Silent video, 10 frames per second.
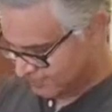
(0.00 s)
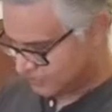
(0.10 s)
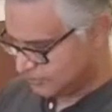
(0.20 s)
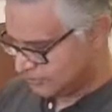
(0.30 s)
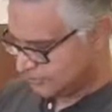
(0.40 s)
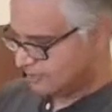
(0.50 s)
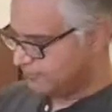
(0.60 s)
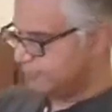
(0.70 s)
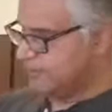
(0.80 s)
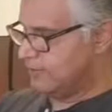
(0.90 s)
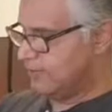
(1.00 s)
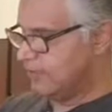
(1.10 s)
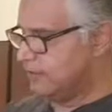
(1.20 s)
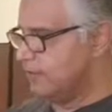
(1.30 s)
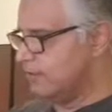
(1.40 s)
just give
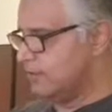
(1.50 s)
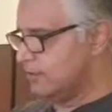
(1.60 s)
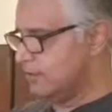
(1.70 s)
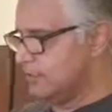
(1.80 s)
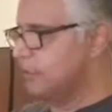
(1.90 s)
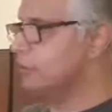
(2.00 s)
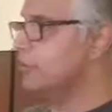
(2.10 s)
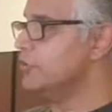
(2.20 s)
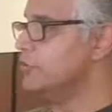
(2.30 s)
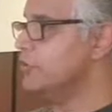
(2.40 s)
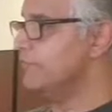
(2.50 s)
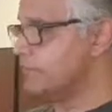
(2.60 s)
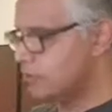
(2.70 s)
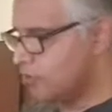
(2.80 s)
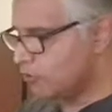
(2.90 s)
a good
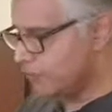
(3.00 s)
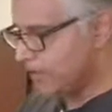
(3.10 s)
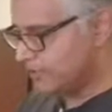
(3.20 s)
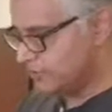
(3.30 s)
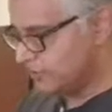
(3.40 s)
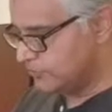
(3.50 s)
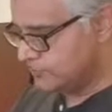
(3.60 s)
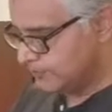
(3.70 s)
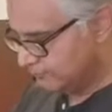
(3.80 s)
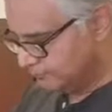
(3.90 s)
knock back to this one,